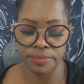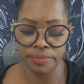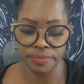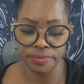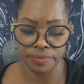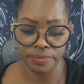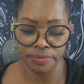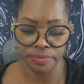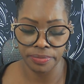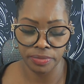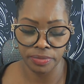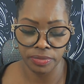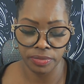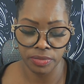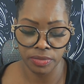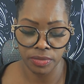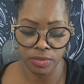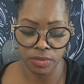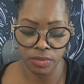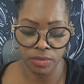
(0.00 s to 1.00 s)

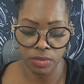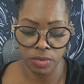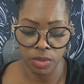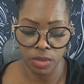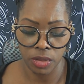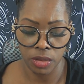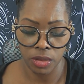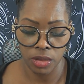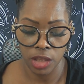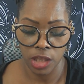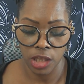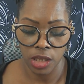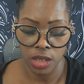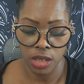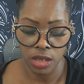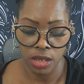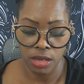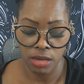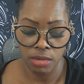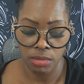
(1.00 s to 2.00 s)

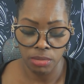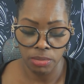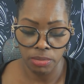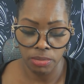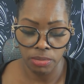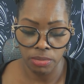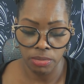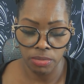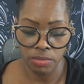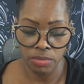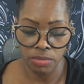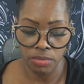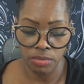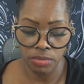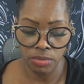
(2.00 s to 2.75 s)
(silence)